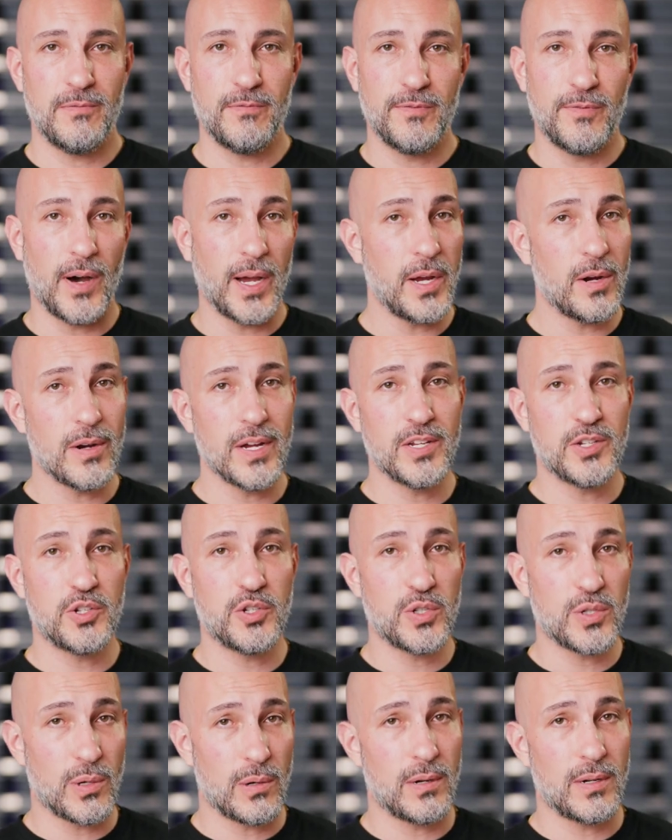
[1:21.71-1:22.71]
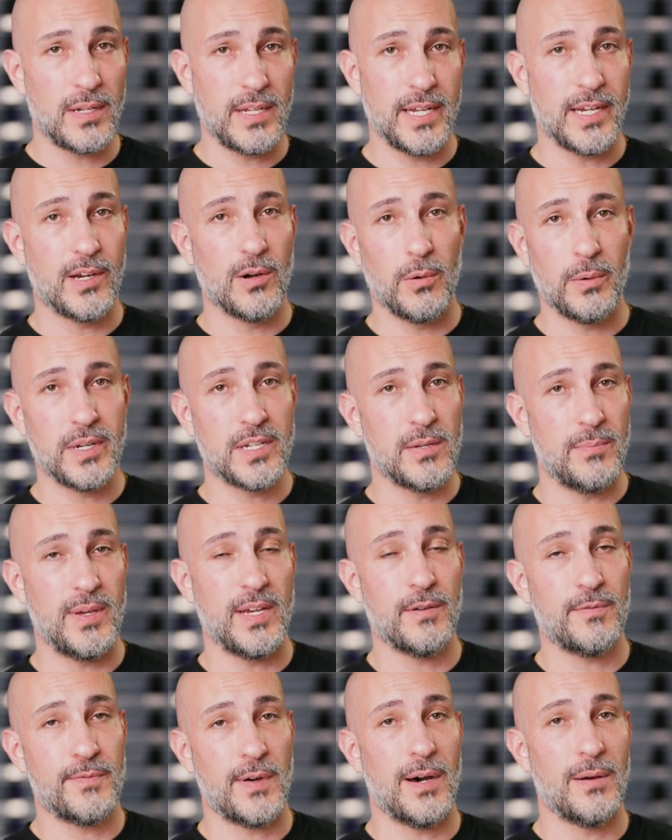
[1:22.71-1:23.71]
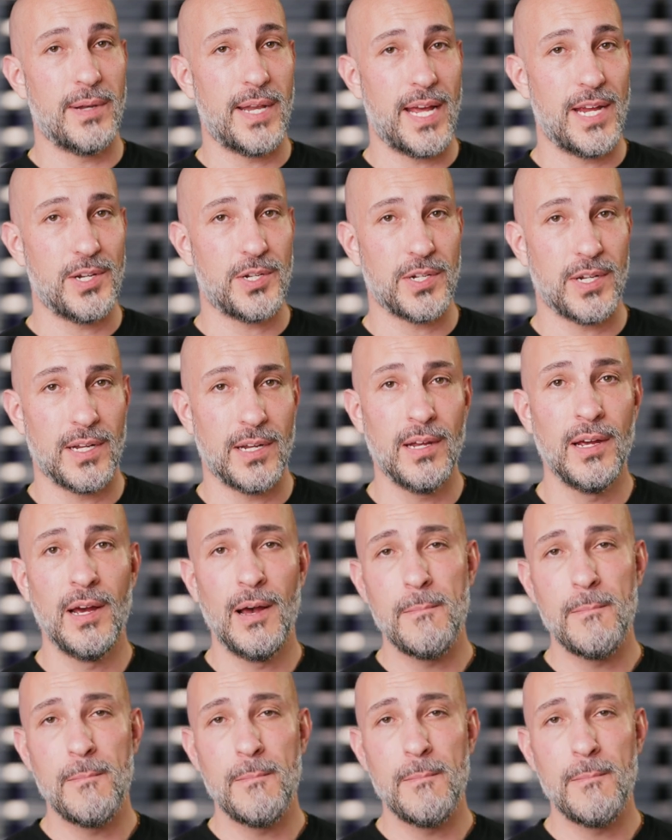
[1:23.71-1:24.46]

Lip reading: Fire is certainly going to be a foundation.